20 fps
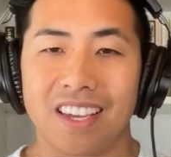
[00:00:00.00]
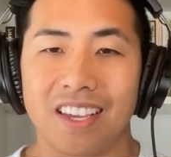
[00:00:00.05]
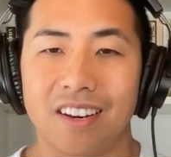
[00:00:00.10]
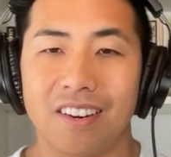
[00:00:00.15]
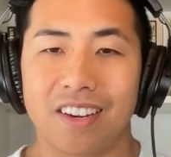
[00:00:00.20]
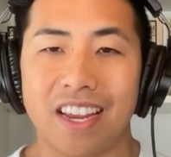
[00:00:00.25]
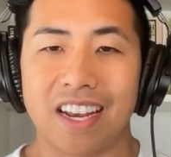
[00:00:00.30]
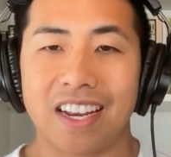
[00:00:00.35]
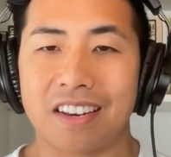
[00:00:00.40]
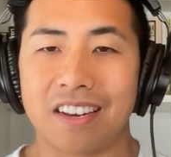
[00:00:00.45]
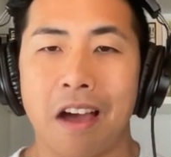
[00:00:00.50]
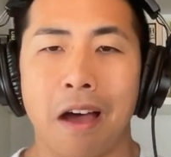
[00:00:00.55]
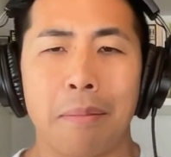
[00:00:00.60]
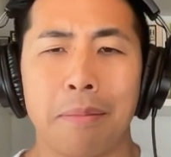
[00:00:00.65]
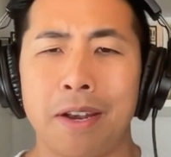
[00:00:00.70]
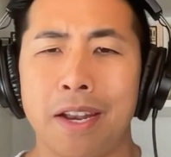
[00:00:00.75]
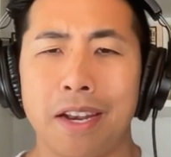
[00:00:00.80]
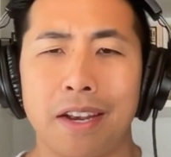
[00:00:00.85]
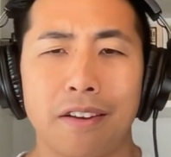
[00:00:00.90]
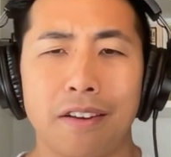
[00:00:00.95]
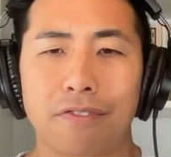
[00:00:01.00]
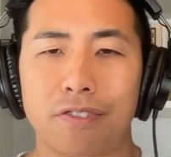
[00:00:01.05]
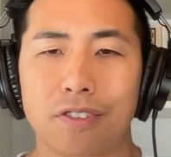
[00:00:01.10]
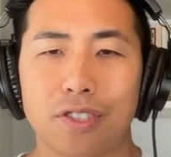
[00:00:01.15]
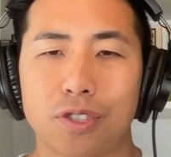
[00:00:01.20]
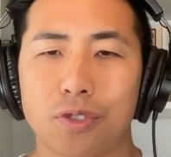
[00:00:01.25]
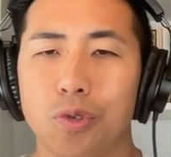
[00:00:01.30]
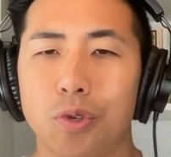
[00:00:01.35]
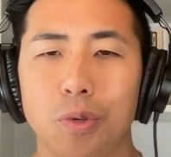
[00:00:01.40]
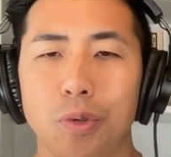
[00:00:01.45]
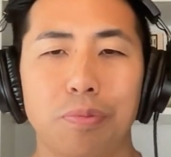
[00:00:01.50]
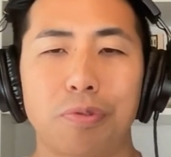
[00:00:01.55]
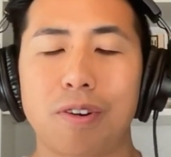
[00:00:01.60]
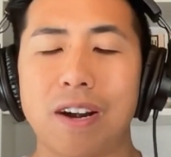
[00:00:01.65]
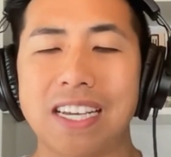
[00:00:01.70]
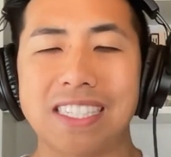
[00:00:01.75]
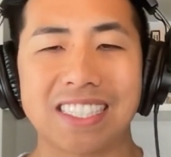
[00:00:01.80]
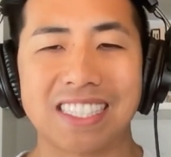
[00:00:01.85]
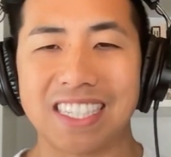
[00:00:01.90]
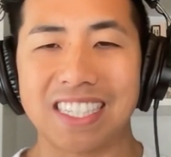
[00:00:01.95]
you know, getting nominated for school
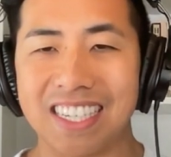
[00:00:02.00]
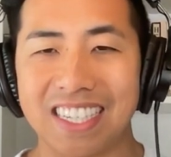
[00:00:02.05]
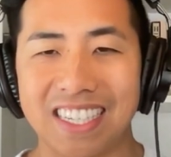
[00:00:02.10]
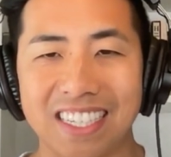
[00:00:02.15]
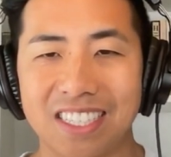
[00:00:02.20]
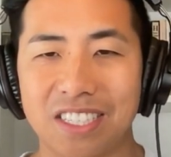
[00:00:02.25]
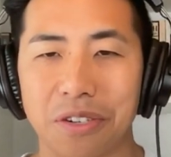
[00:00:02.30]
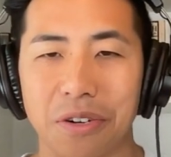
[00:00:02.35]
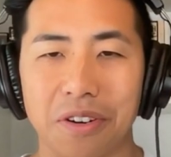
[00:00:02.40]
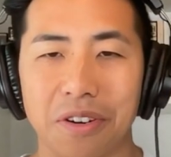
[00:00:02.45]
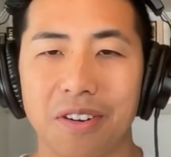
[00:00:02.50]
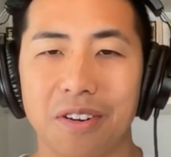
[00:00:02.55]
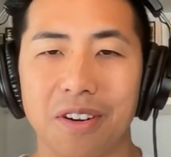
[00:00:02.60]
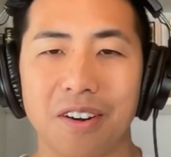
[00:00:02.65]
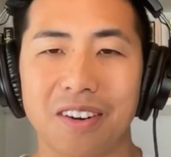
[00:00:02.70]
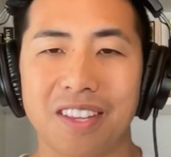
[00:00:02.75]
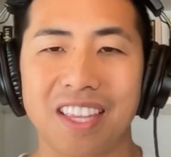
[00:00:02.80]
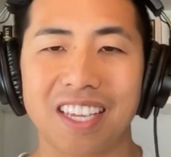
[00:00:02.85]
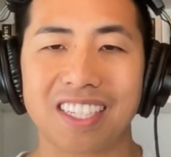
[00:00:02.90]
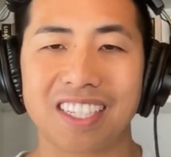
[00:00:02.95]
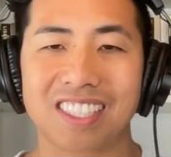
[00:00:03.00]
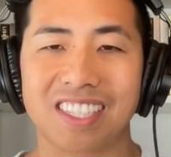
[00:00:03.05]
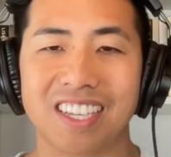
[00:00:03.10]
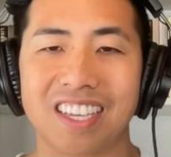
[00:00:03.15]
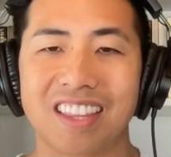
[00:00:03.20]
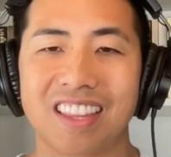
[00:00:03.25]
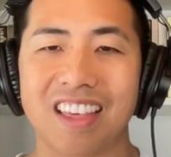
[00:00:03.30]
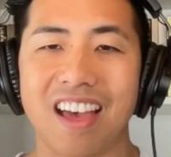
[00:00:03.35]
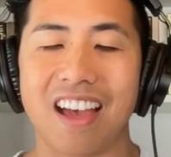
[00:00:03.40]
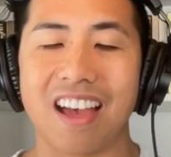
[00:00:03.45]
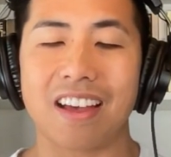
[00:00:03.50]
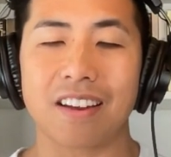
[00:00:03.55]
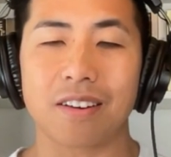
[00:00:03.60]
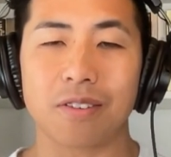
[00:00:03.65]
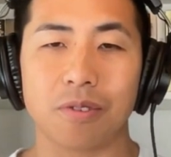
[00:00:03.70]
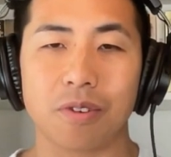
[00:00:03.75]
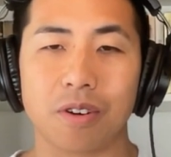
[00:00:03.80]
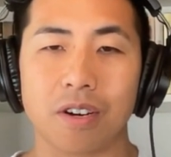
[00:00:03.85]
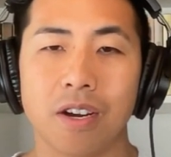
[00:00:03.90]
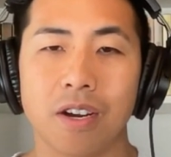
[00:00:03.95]
president or, or things like
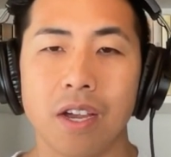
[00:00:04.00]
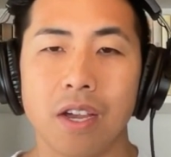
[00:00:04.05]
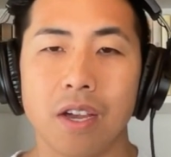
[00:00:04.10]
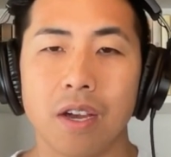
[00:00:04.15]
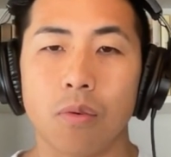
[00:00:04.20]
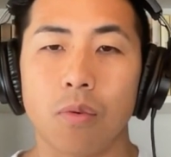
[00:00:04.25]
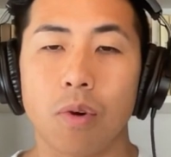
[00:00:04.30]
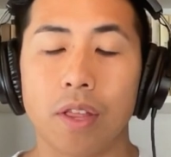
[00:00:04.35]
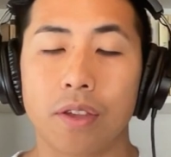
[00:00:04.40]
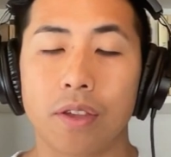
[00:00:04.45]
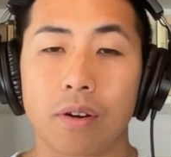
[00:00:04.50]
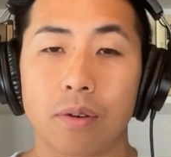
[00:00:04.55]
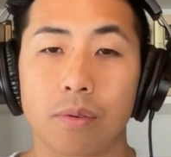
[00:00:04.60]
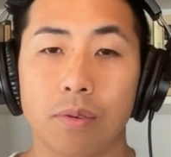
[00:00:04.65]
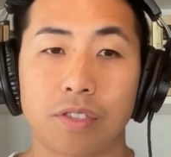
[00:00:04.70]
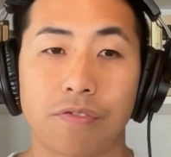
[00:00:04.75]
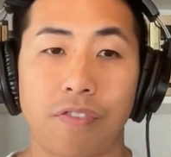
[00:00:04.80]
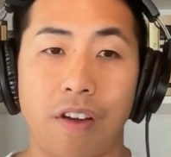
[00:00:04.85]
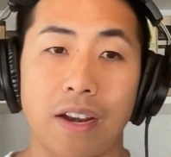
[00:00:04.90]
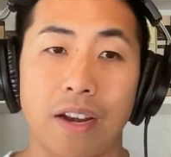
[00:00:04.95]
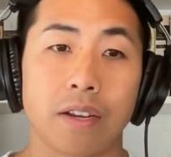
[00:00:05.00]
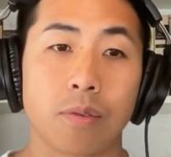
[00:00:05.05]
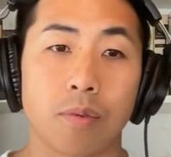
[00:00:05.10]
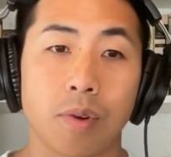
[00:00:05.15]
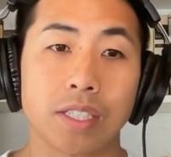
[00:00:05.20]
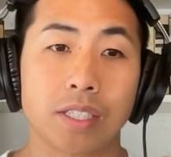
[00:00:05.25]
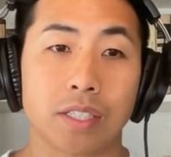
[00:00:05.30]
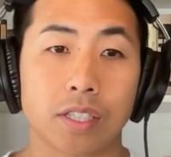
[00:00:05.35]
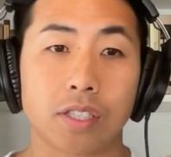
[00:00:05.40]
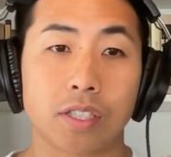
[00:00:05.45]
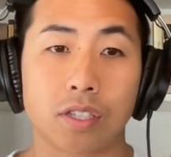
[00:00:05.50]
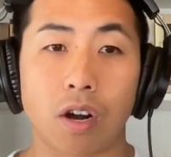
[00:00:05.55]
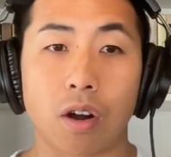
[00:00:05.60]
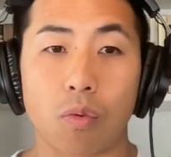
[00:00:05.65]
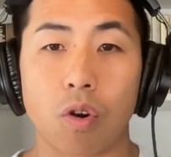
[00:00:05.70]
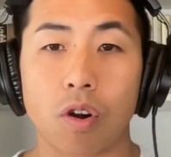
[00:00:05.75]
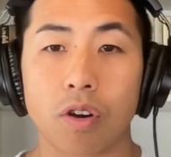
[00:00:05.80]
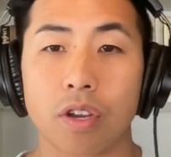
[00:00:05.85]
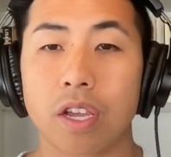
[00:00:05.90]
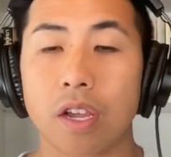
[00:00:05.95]
that, or whether it was finding ways to
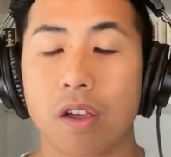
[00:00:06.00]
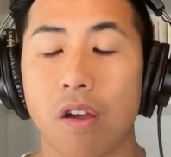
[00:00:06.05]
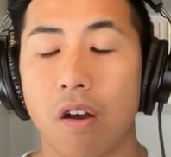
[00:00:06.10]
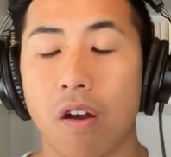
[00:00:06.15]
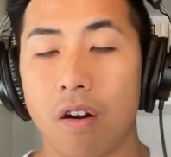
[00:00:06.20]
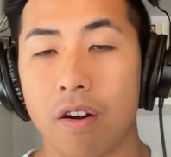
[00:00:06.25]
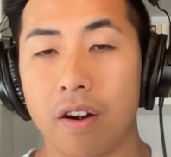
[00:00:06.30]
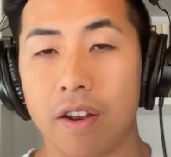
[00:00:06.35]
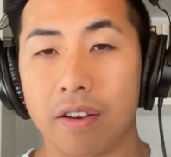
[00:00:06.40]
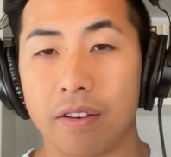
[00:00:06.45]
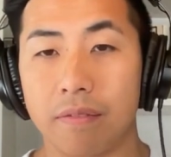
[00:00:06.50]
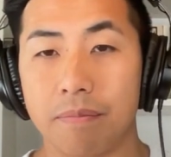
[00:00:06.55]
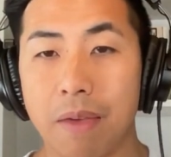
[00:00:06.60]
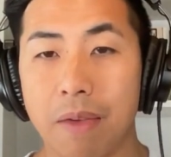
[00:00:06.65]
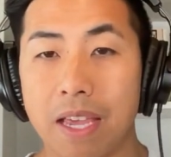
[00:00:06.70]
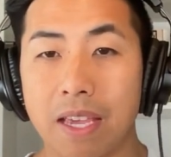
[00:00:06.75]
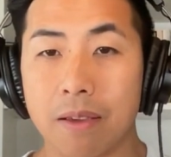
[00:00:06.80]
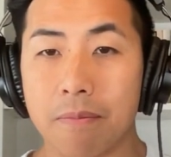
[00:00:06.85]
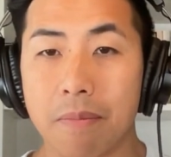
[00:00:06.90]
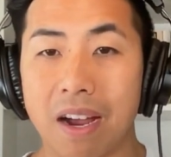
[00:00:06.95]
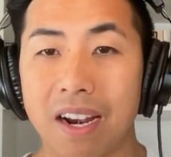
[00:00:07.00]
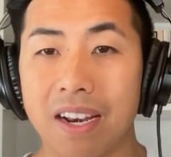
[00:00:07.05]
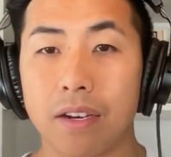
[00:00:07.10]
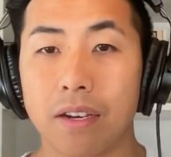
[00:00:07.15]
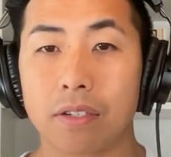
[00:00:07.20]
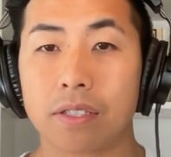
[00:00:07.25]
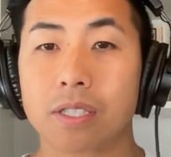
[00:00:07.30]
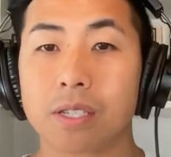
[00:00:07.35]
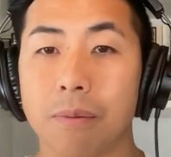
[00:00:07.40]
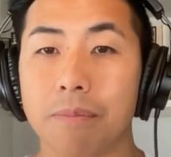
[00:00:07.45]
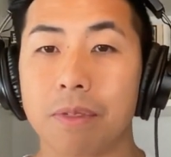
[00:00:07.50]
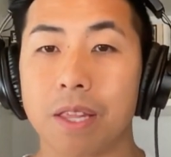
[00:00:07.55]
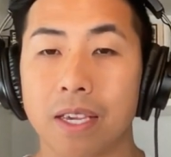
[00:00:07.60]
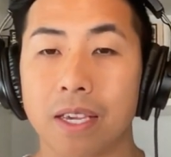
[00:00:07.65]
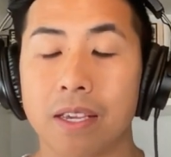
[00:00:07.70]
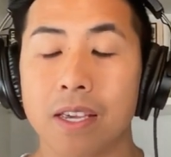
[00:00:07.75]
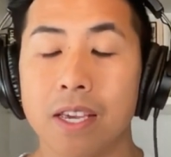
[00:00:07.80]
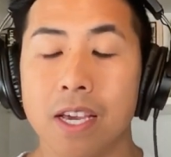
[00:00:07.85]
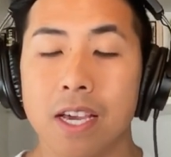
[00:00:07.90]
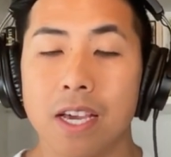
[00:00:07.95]
start working hard and making money or
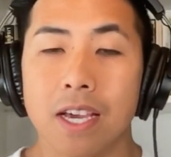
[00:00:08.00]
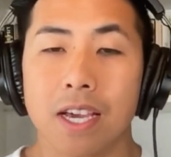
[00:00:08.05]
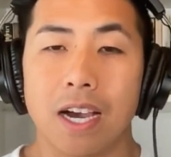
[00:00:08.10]
something